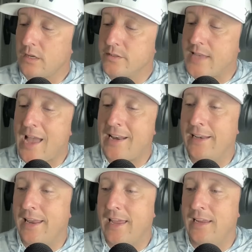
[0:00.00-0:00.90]
Signing
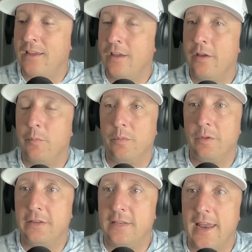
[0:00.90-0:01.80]
day
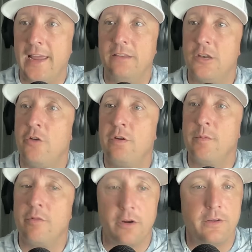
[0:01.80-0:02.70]
today is
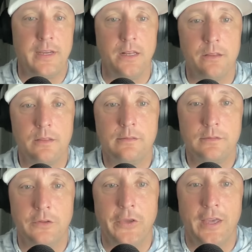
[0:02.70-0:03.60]
November 13th.
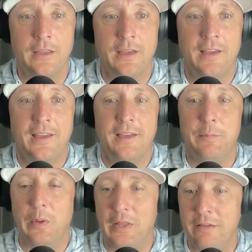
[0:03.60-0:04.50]
Okay.
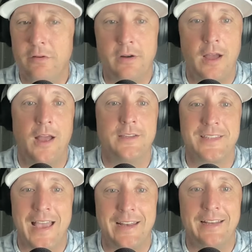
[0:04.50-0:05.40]
Believe it or not,
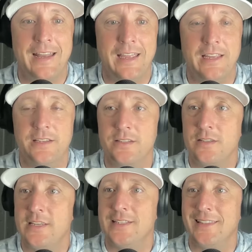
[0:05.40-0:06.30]
signing day
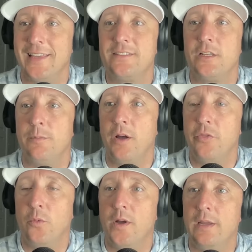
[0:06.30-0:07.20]
is less than a month
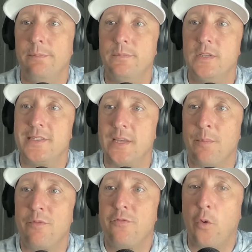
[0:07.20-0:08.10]
away.
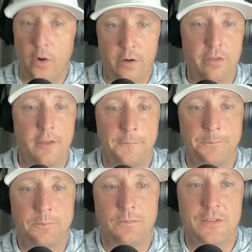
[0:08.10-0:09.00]
December 4th,
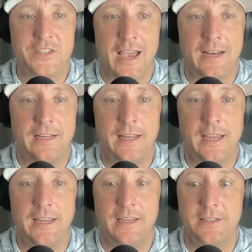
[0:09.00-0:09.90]
signing
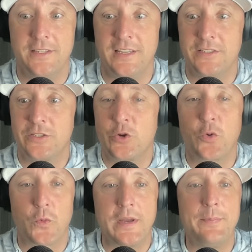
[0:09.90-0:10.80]
day is
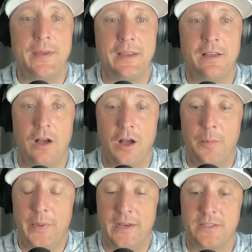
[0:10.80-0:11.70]
creeping
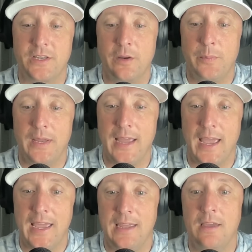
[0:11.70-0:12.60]
up, and it's going to
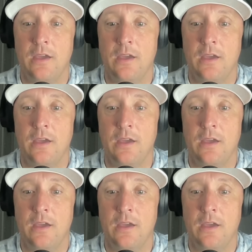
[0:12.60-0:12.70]
be